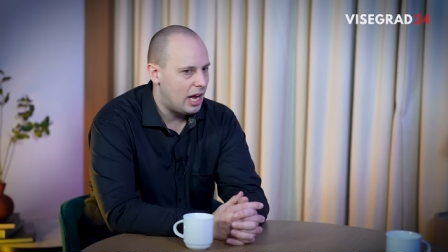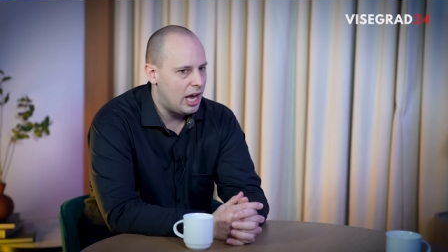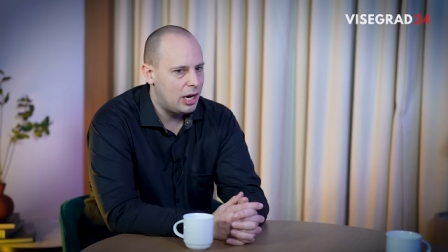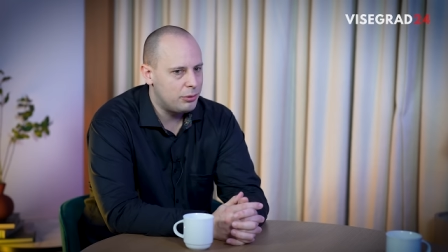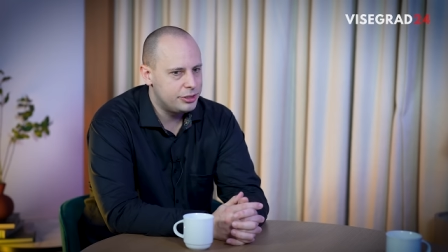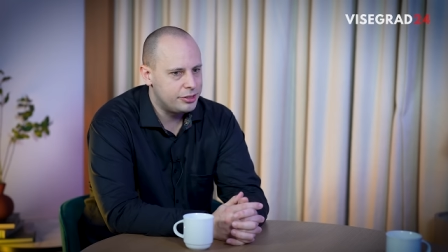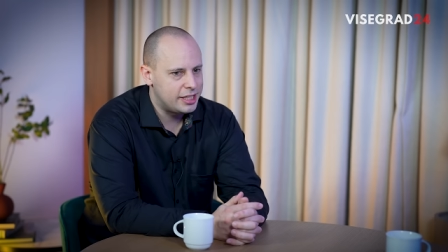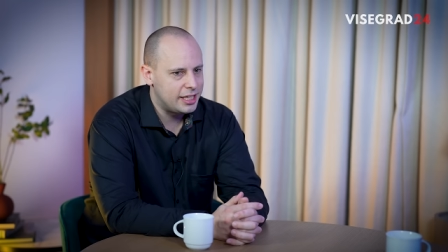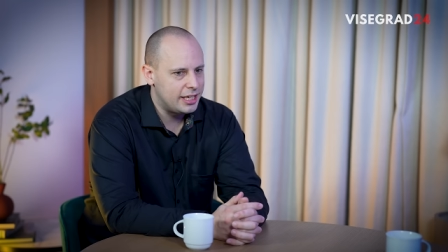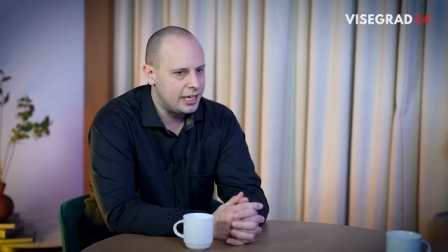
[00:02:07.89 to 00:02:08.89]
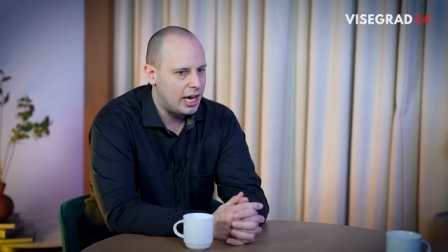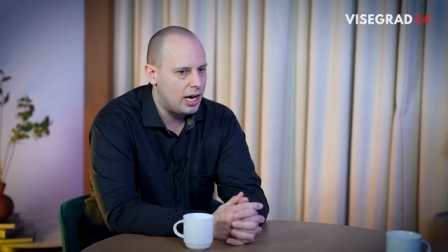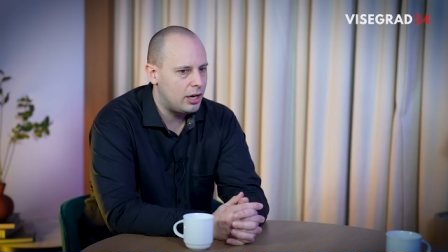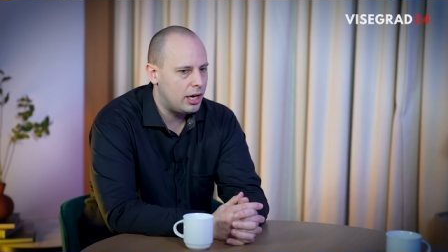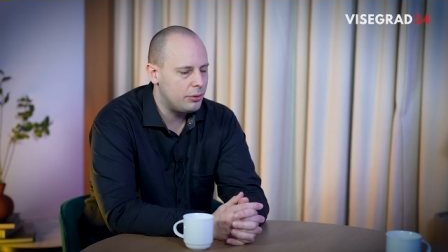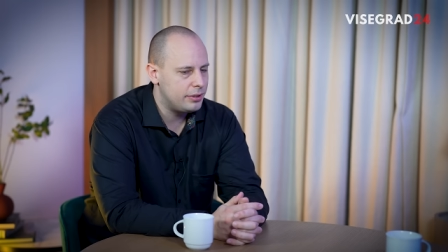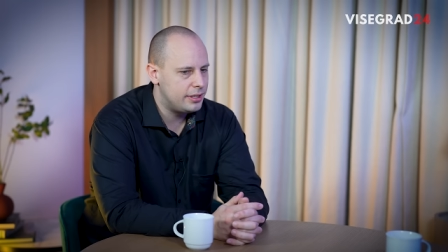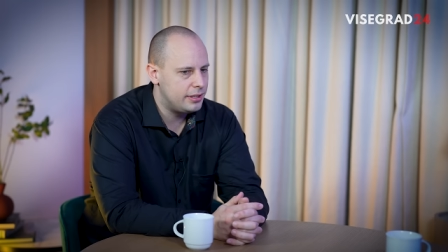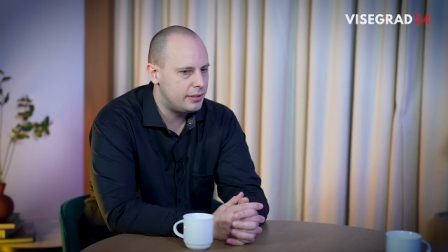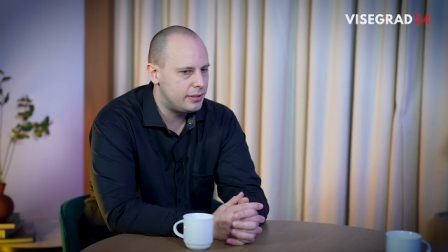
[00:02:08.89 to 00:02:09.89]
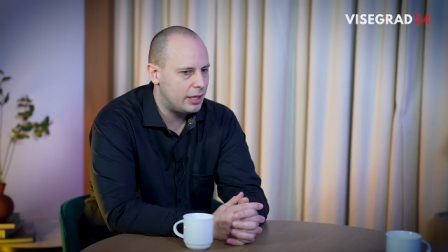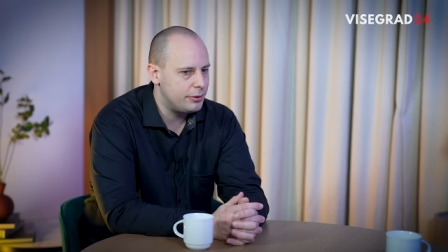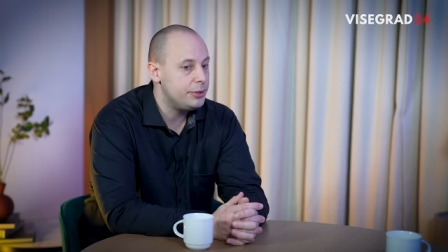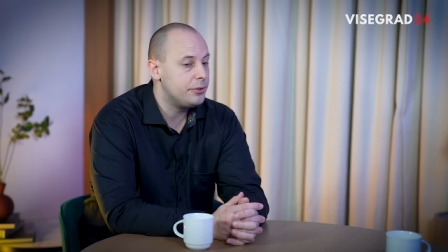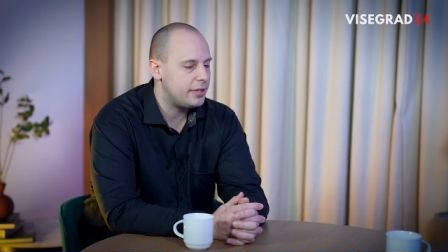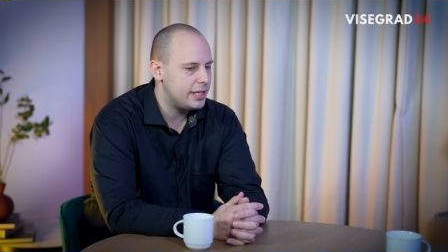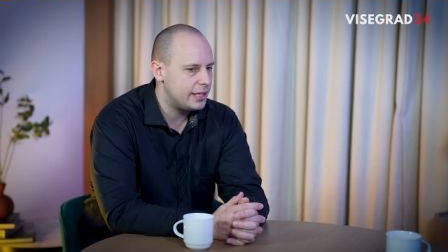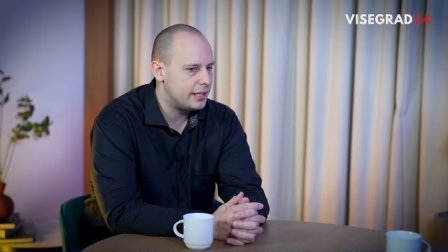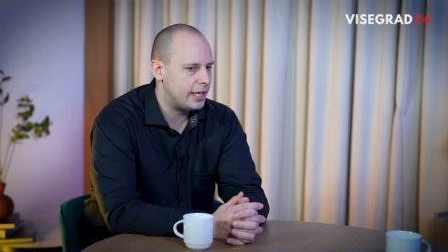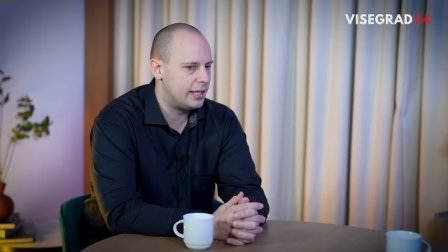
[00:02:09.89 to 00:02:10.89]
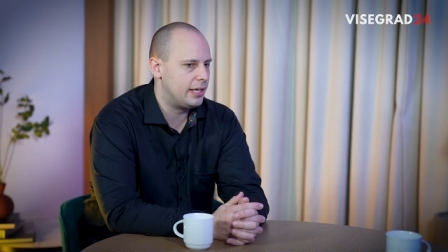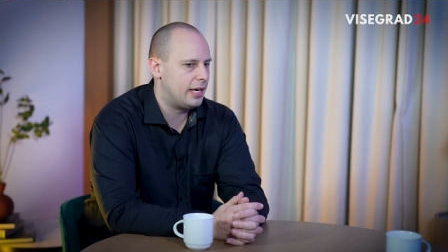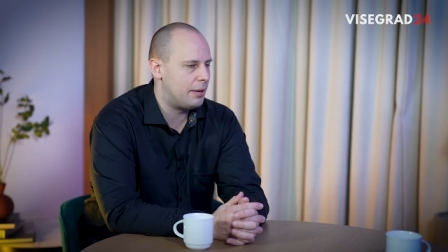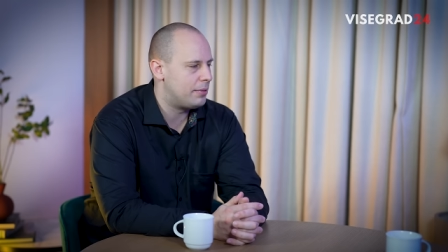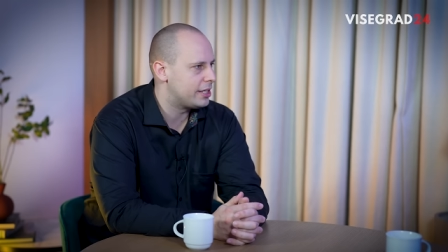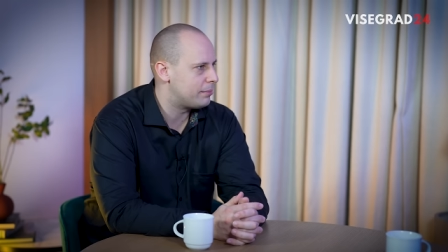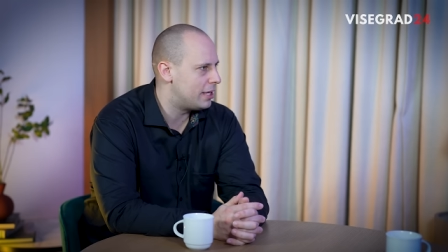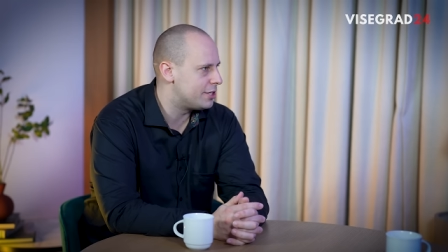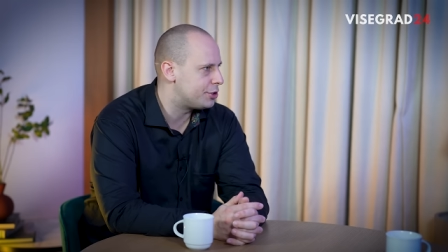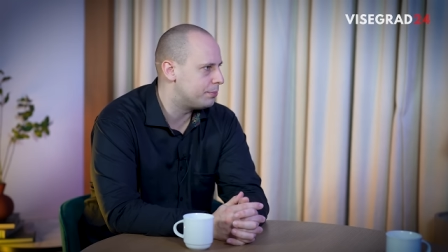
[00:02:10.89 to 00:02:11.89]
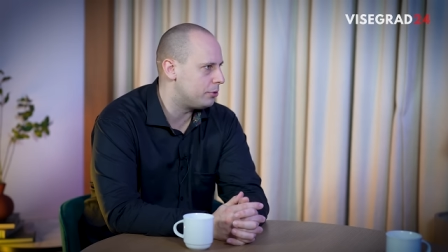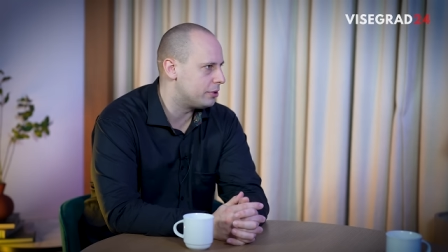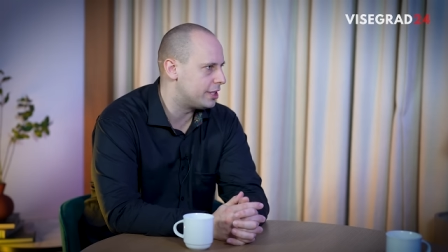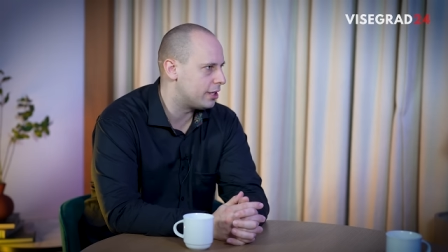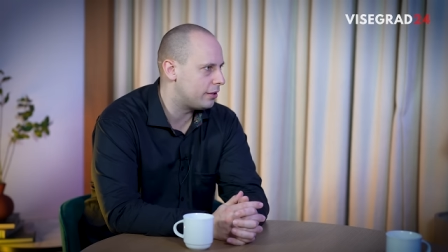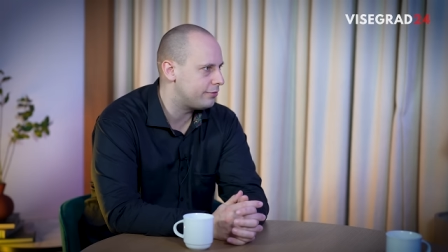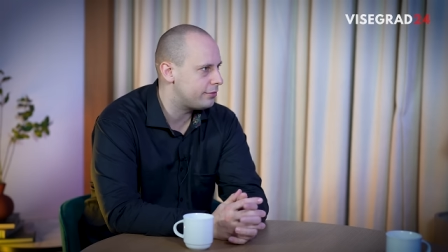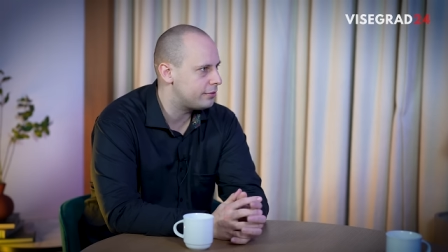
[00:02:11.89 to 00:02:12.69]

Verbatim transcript: How would you say, how, how, did, how do you think that Hamas managed to pull this off?